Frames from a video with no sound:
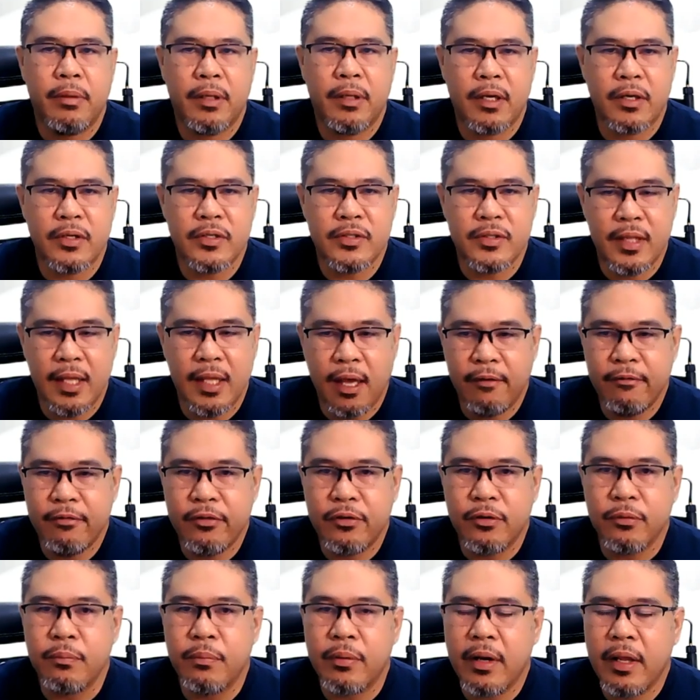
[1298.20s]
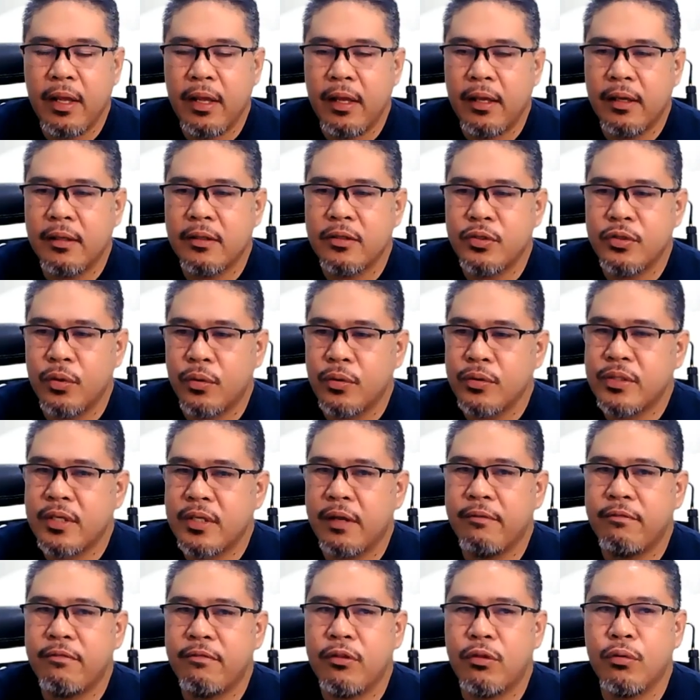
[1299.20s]
because they have to bring
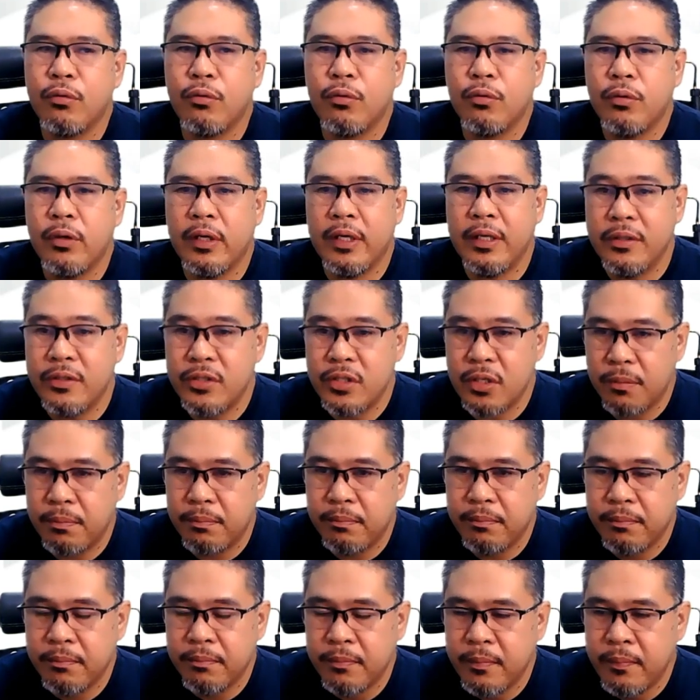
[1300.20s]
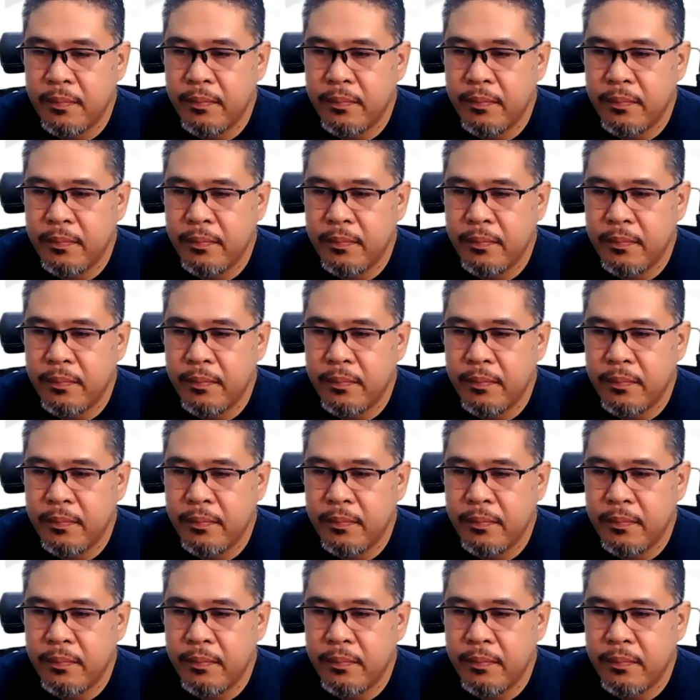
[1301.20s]
Joseph to Egypt.